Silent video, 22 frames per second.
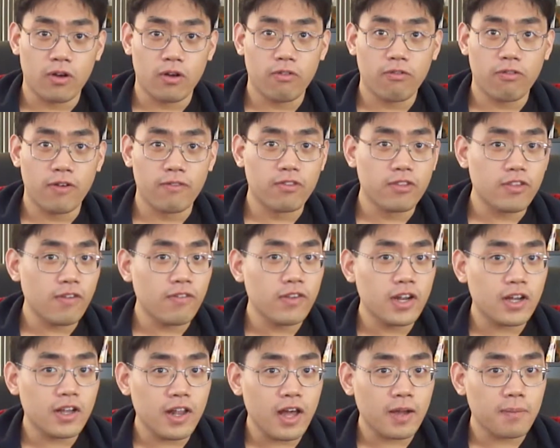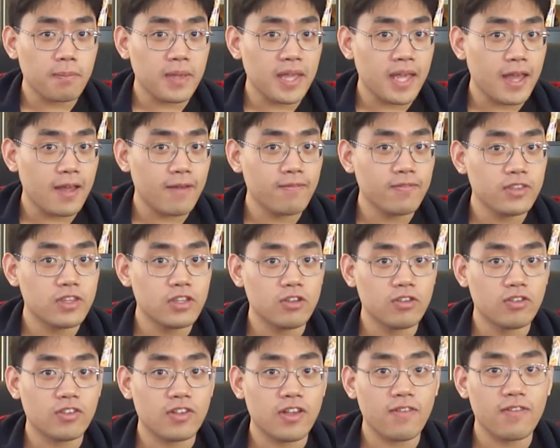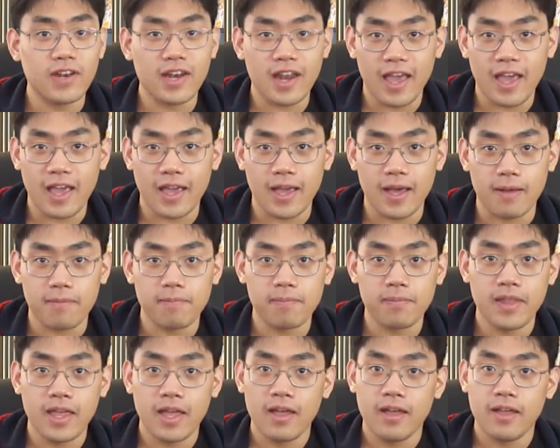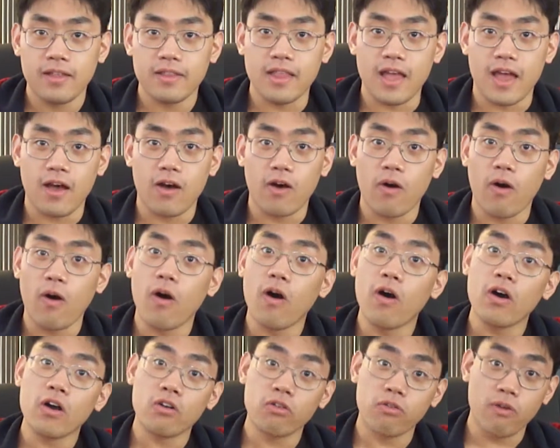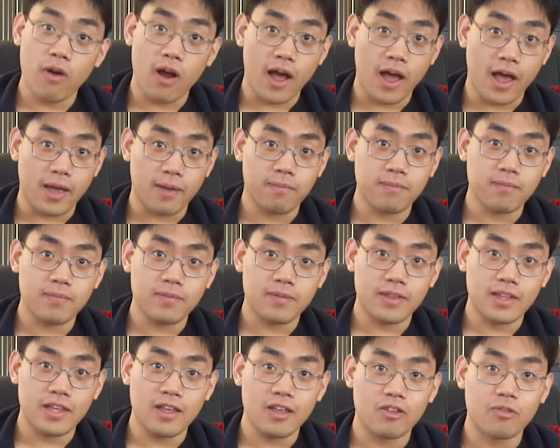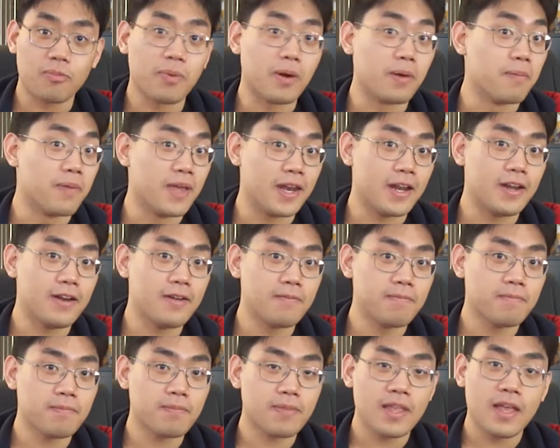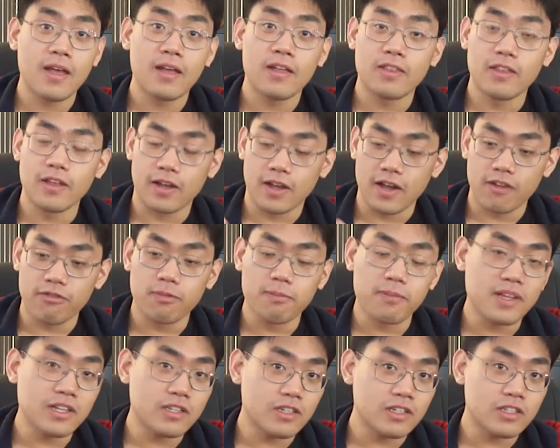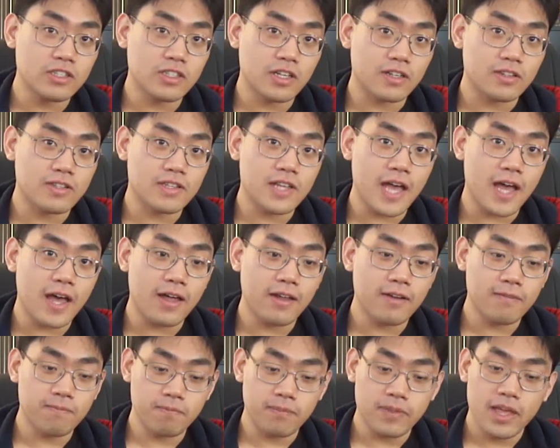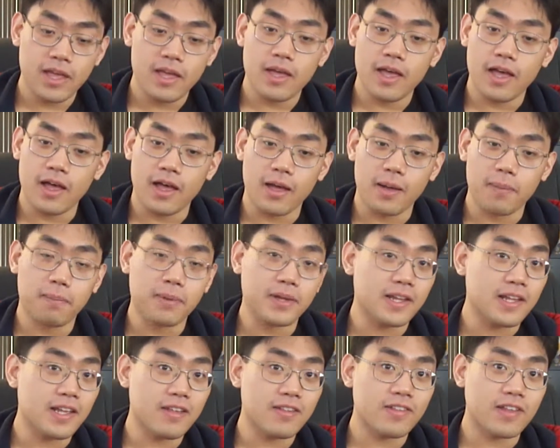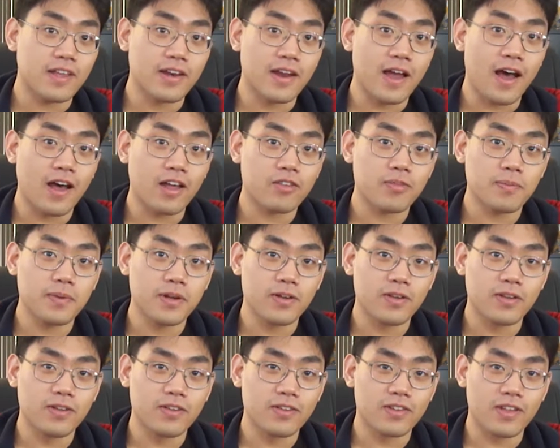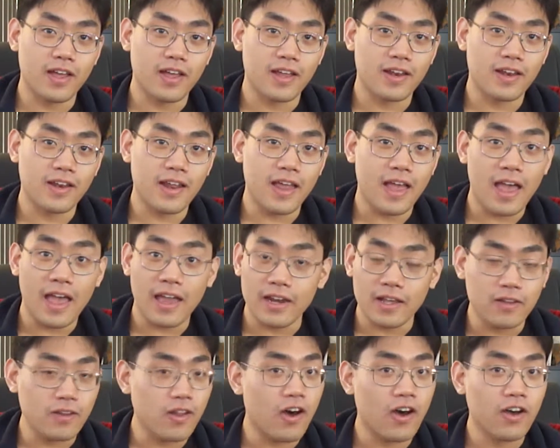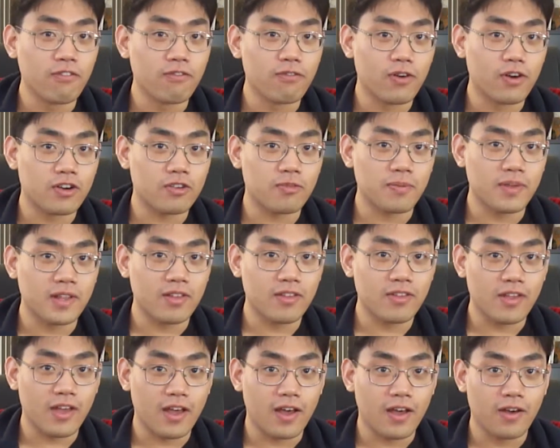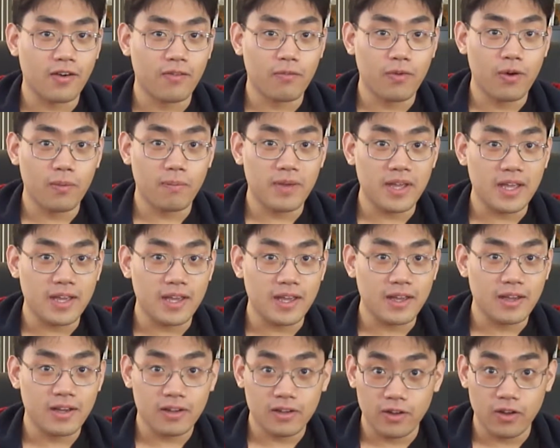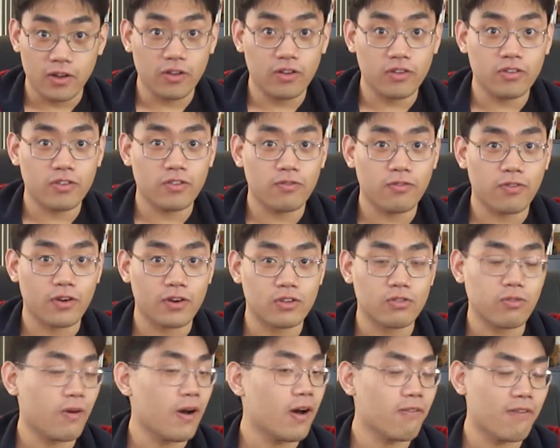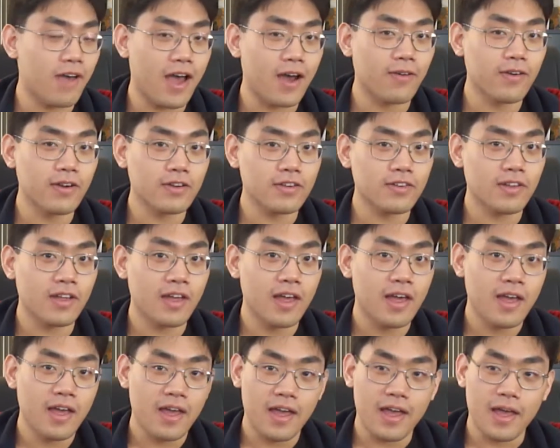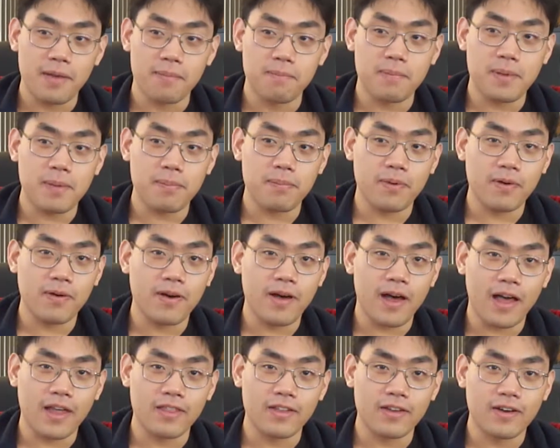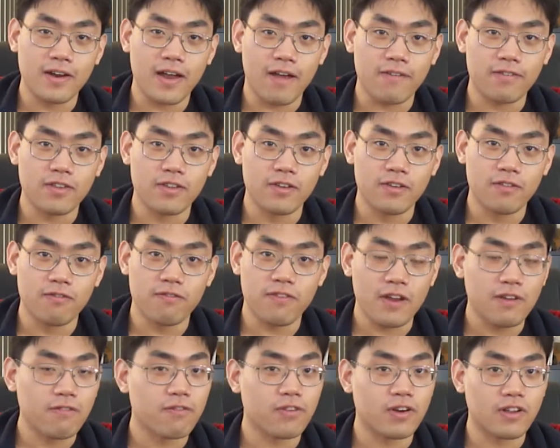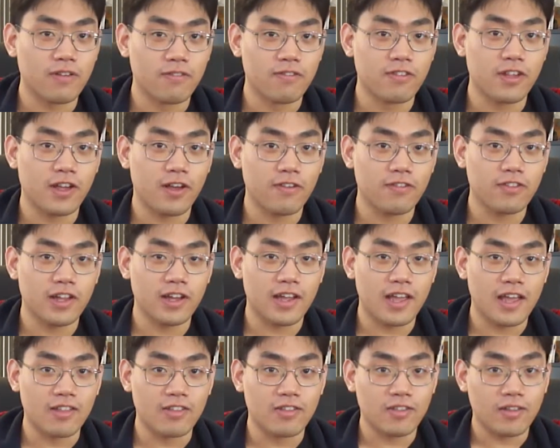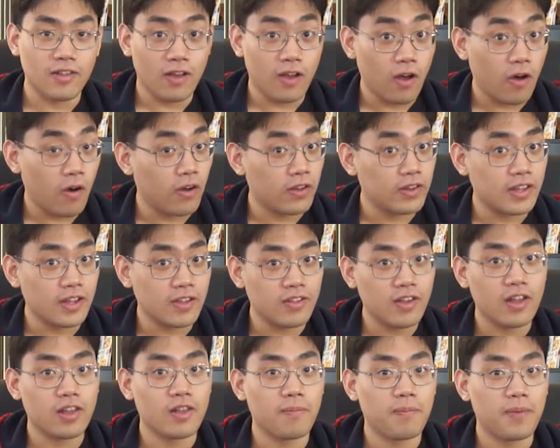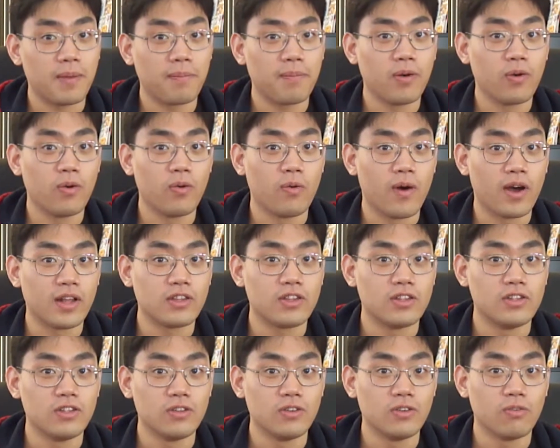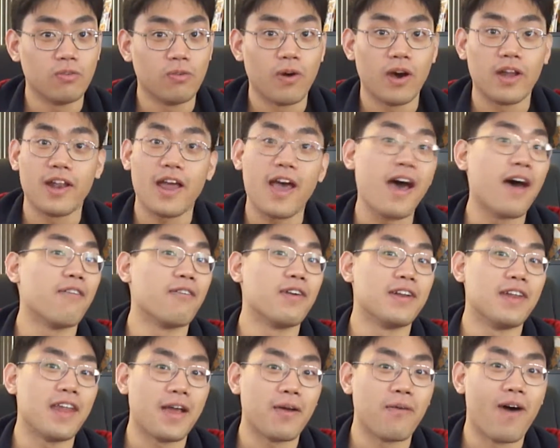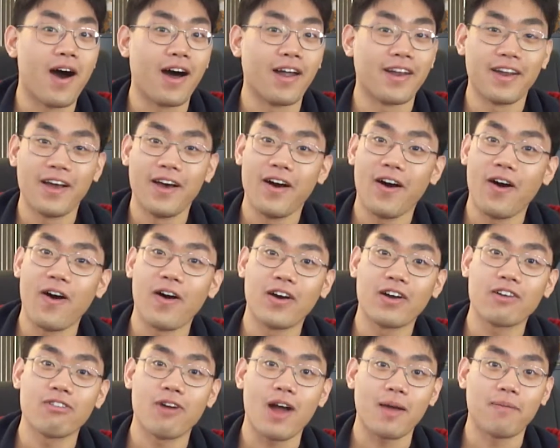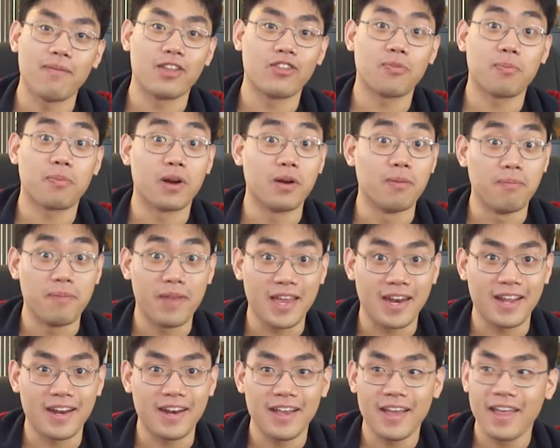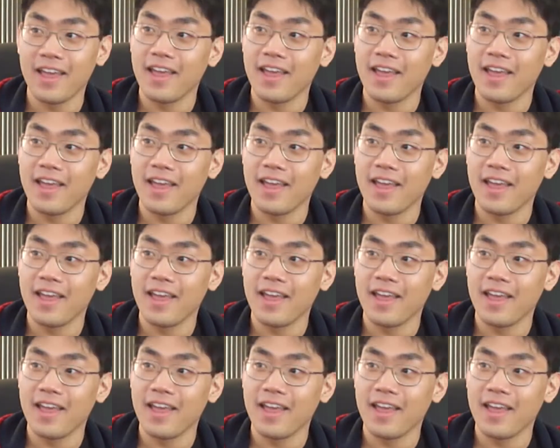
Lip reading: from 7 o'clock p.m. to 7 a.m. that all crime is permitted. The government is shut down, police and hospitals and any law enforcement will be closed for 12 hours, and people either have to fend for themselves against all these other people who want to do whatever they want. All crime is permitted.